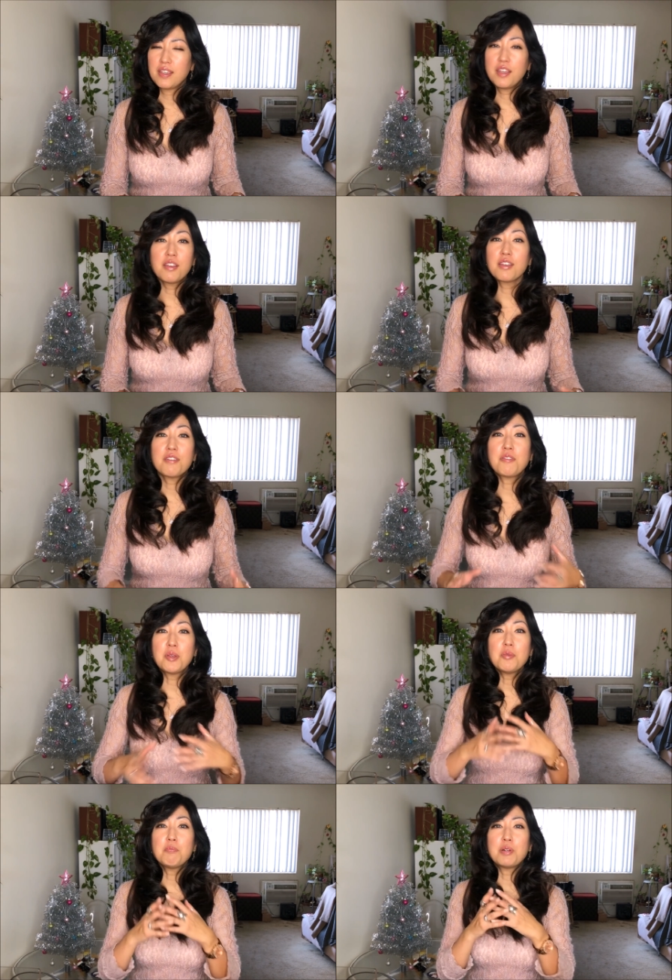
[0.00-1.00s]
if
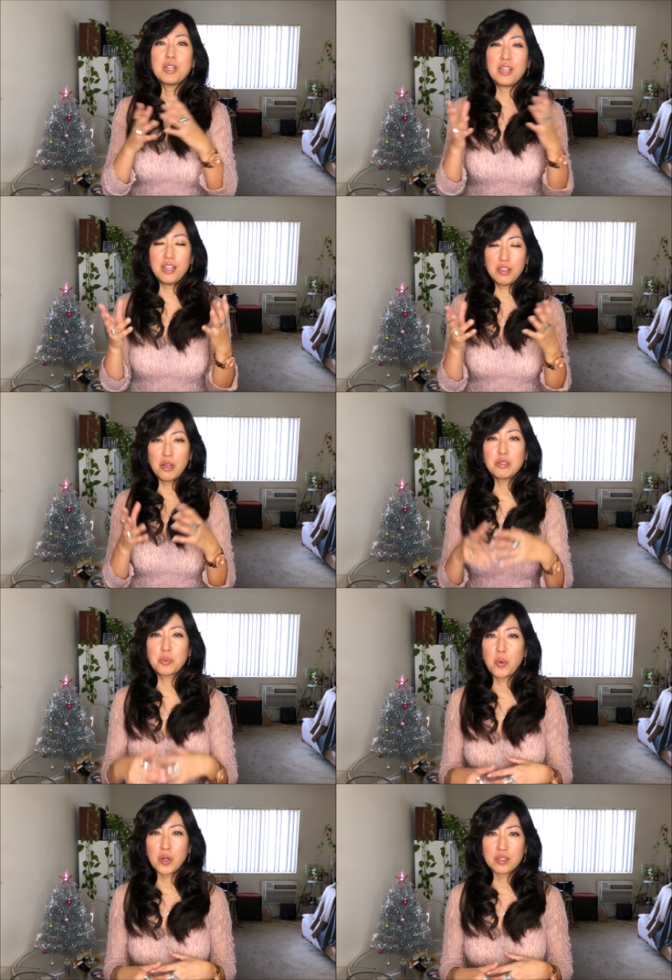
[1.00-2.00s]
you put it in
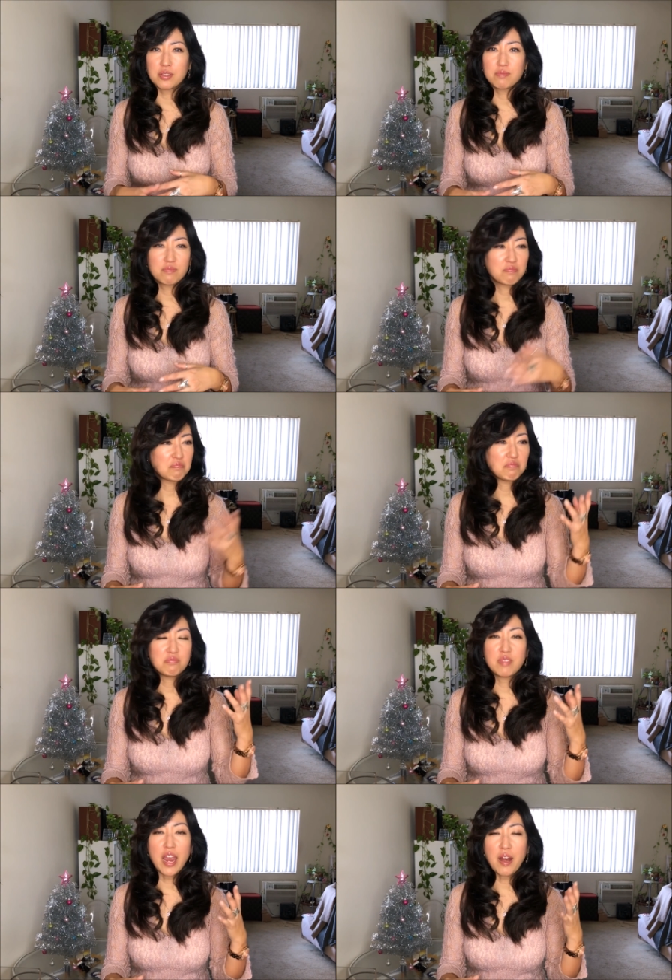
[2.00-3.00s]
those words,
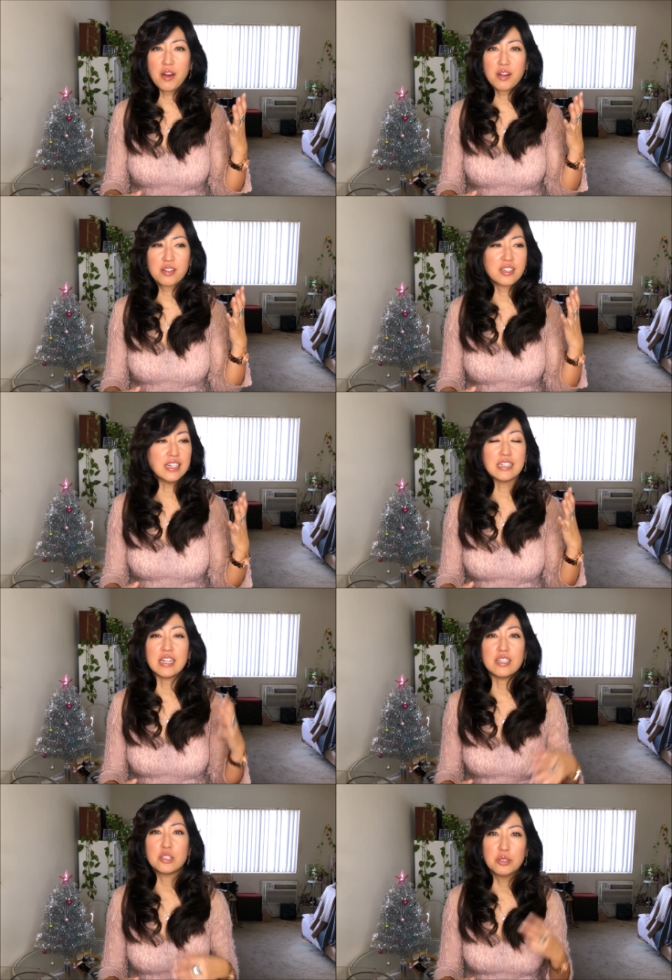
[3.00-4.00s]
they're done
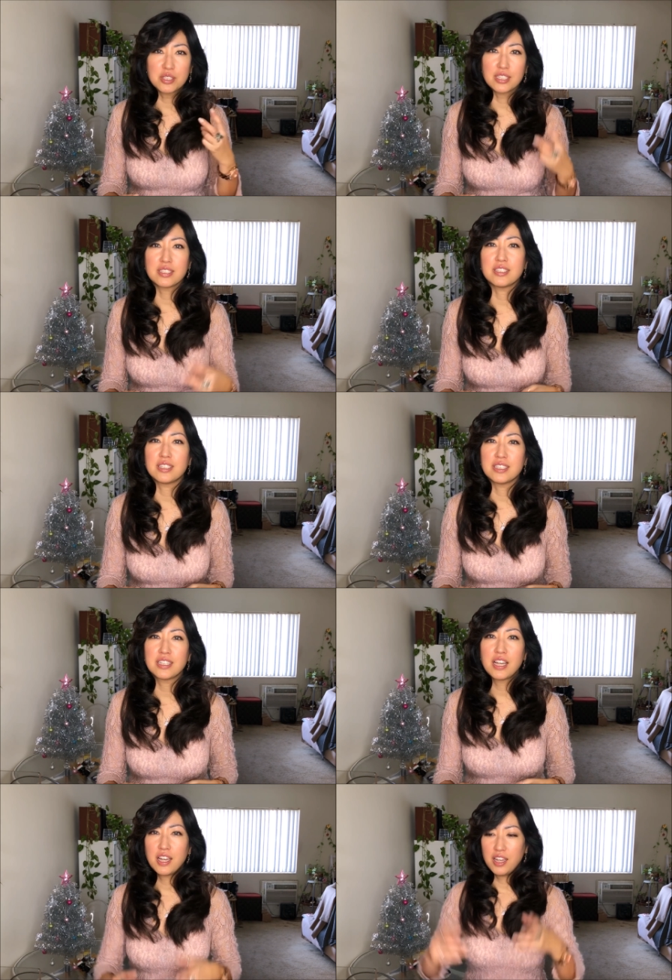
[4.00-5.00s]
in 2 sentences.